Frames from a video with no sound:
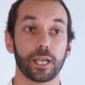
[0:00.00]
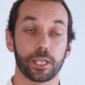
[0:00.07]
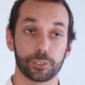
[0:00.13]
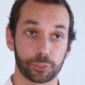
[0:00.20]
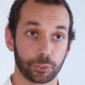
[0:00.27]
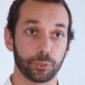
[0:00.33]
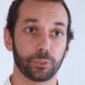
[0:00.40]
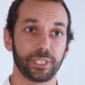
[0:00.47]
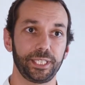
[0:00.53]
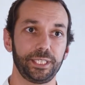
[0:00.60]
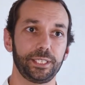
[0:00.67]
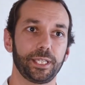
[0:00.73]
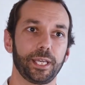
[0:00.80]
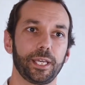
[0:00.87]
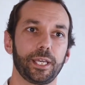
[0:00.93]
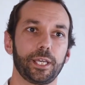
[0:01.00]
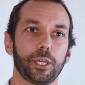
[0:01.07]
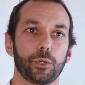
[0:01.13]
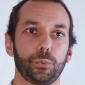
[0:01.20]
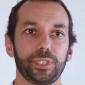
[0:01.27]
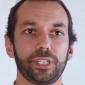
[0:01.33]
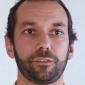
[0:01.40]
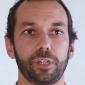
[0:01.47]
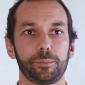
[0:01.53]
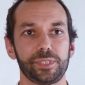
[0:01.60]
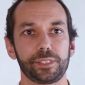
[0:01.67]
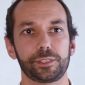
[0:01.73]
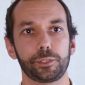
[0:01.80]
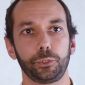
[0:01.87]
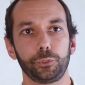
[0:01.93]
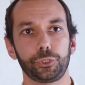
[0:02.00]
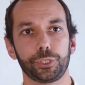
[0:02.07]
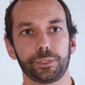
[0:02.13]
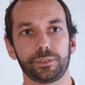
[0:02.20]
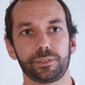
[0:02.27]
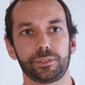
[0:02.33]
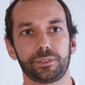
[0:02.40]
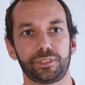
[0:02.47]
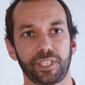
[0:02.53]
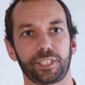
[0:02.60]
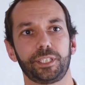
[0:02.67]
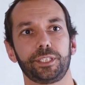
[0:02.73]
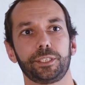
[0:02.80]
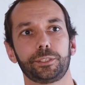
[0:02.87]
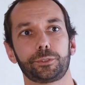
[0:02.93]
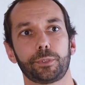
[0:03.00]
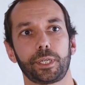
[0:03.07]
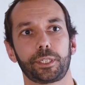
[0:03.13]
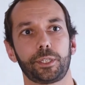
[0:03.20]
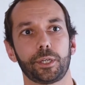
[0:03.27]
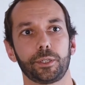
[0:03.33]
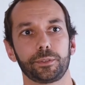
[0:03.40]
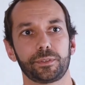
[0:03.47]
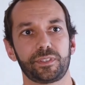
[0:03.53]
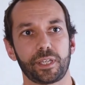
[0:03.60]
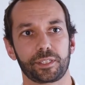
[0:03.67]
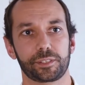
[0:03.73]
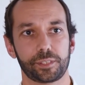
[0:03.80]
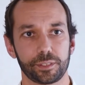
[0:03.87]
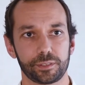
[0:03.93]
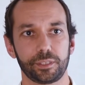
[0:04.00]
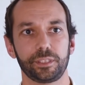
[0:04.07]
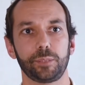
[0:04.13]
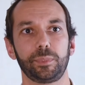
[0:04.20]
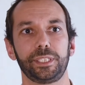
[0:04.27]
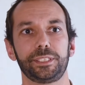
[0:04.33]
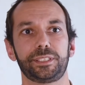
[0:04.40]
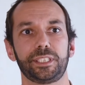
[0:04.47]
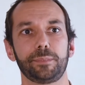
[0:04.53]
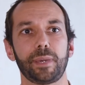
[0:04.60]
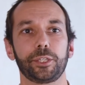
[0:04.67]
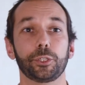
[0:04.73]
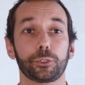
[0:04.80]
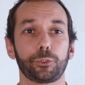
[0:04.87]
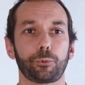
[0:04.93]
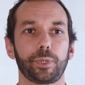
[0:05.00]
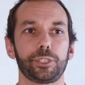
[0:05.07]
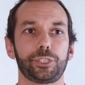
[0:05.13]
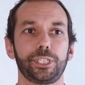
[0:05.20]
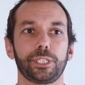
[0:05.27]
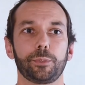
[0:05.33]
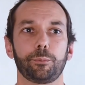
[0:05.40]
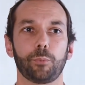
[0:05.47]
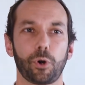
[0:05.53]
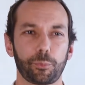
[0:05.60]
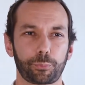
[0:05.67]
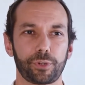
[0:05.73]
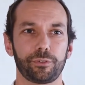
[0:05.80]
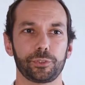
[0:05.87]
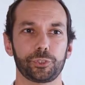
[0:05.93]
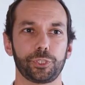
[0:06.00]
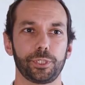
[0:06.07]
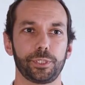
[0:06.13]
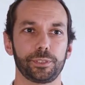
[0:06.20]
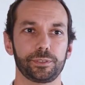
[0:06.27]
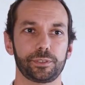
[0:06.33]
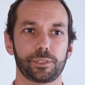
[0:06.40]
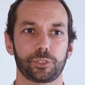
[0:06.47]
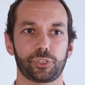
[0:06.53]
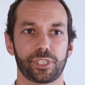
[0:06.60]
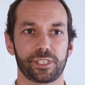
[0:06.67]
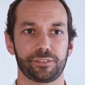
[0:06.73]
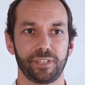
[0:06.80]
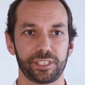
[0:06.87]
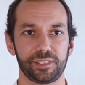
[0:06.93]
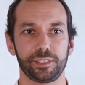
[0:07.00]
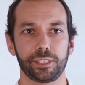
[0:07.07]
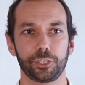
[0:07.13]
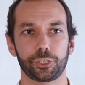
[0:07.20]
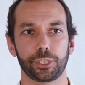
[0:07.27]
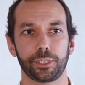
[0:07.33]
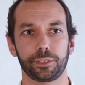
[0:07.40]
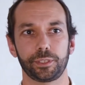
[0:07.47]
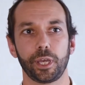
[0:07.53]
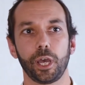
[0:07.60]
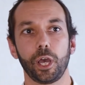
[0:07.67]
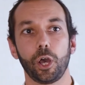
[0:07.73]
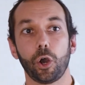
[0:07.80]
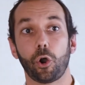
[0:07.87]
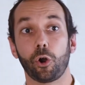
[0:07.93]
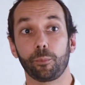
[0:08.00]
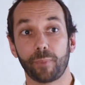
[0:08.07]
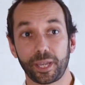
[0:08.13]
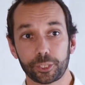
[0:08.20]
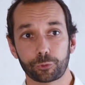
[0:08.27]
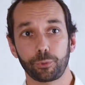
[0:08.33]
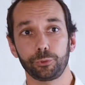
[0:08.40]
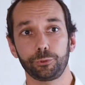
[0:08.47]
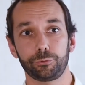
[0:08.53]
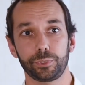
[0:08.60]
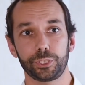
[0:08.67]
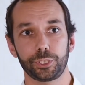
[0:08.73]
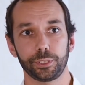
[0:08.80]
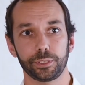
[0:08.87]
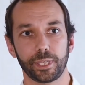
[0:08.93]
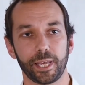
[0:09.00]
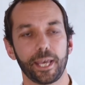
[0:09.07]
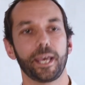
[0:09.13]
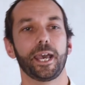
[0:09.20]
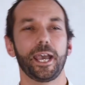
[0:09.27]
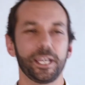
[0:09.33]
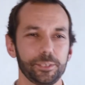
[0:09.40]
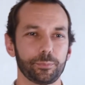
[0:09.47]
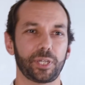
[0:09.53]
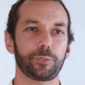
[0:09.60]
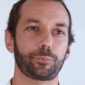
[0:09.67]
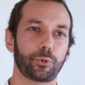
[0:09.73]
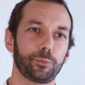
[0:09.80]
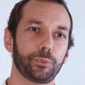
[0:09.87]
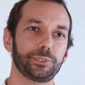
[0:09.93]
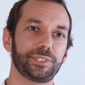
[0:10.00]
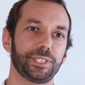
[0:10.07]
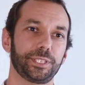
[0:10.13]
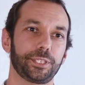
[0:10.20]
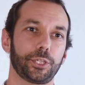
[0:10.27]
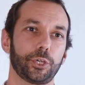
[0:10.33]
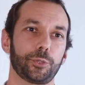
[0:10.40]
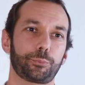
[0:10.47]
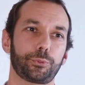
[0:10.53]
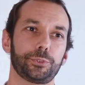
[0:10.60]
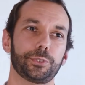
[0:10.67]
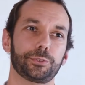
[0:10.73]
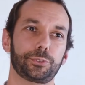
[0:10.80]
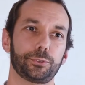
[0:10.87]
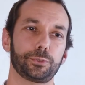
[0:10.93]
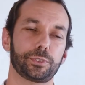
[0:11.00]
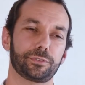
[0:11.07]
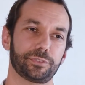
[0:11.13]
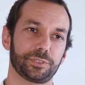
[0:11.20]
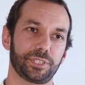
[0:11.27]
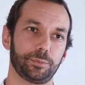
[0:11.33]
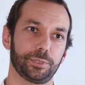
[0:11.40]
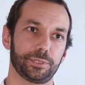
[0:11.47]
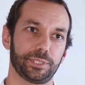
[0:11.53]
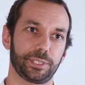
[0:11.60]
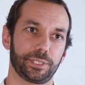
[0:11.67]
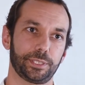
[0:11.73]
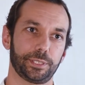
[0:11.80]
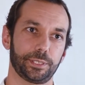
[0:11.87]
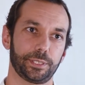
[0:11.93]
Secondly, we develop this solution taking into account their sustainability by encouraging more prevention such as vaccination or micronutrition and by promoting a prudent use of antibiotics.